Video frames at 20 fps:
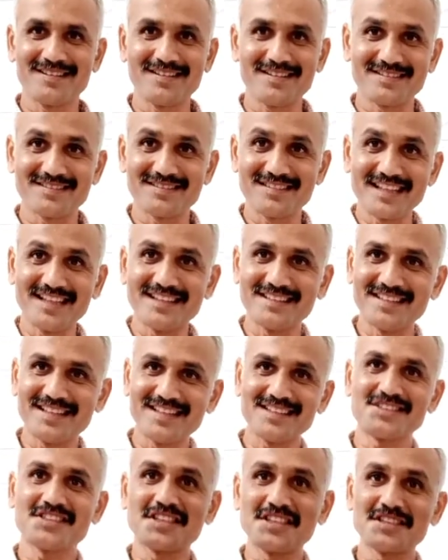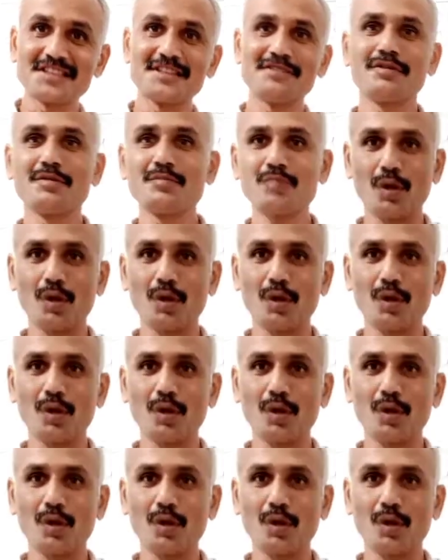then she is giving